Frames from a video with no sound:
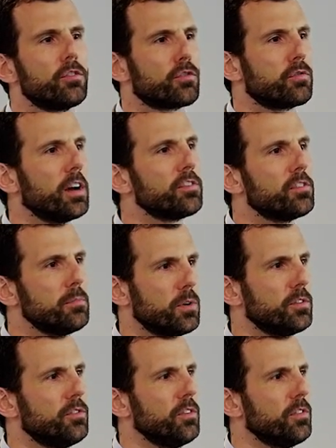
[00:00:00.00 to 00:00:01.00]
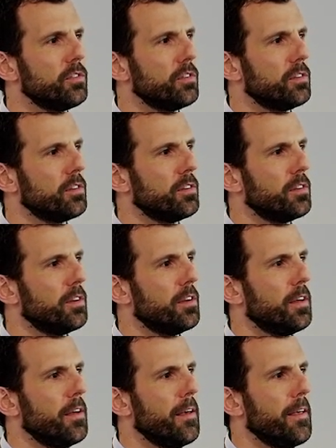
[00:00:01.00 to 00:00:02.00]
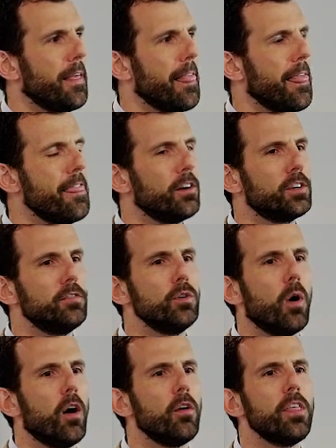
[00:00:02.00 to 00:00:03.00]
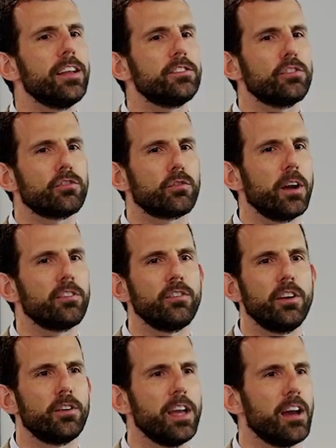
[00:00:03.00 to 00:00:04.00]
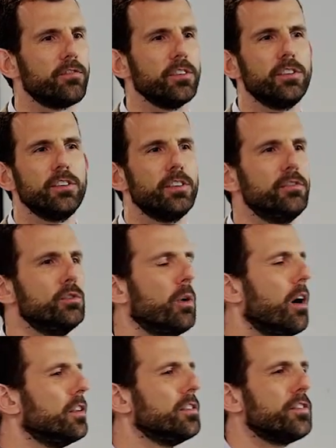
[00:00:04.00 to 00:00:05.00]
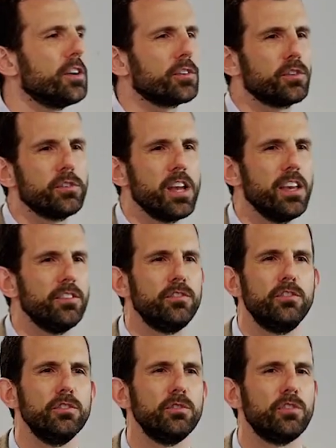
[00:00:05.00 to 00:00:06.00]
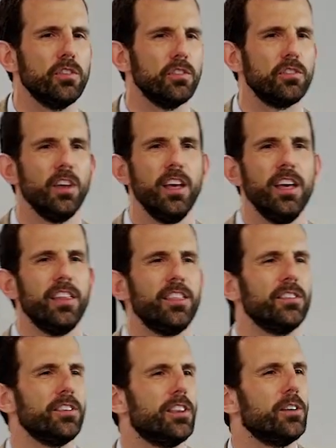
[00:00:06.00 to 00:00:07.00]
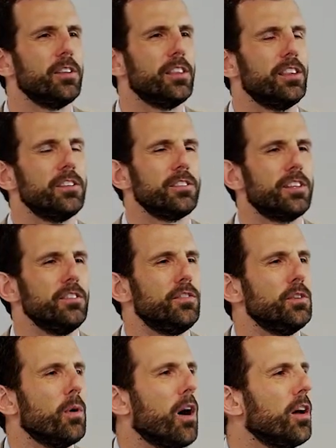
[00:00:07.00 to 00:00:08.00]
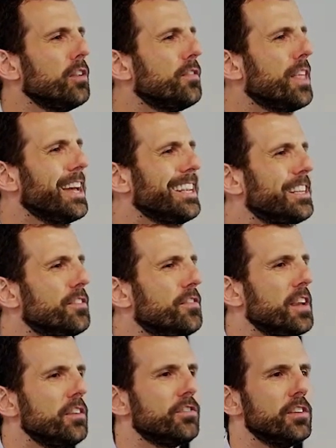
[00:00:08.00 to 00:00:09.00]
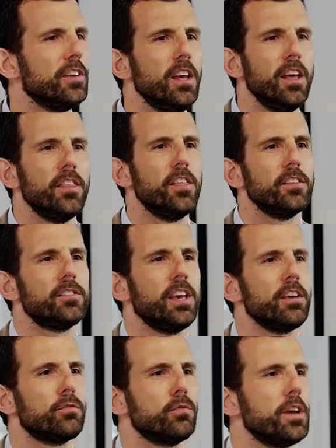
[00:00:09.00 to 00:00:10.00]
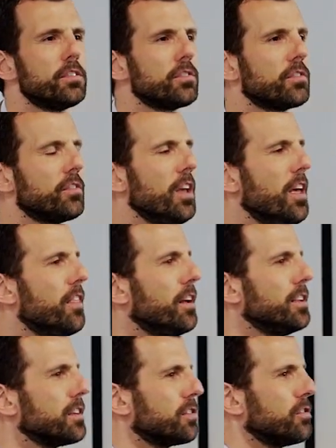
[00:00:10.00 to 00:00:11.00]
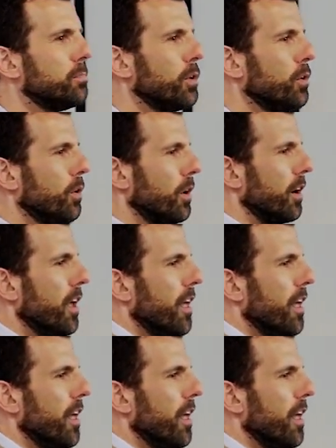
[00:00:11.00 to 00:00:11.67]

Trust emerges. They'll give you all that discretionary effort. They'll give you all of their creative juices. They'll, they'll, they'll give you all of that innovation. They'll take risks. They'll explore.